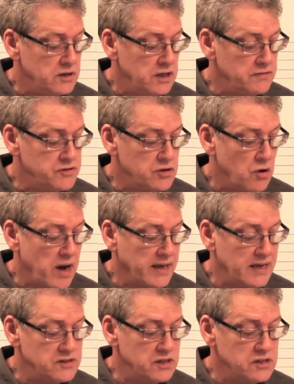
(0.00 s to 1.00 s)
If so, I
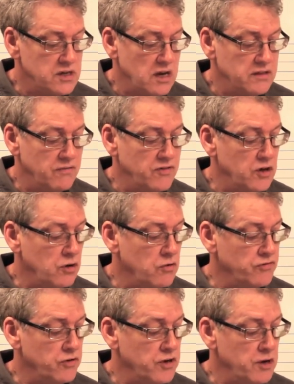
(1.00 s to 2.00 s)
guess it's not the vehicle
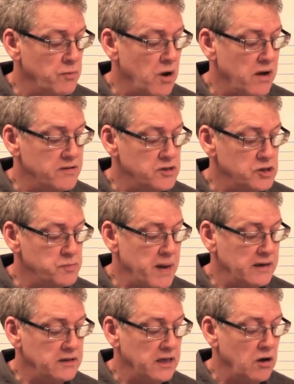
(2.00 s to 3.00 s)
for improv I was
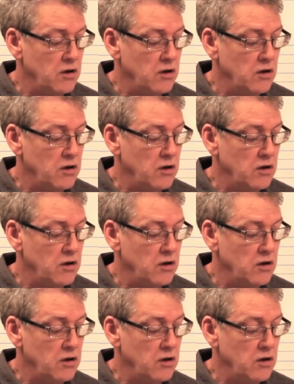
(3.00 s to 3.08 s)
expecting.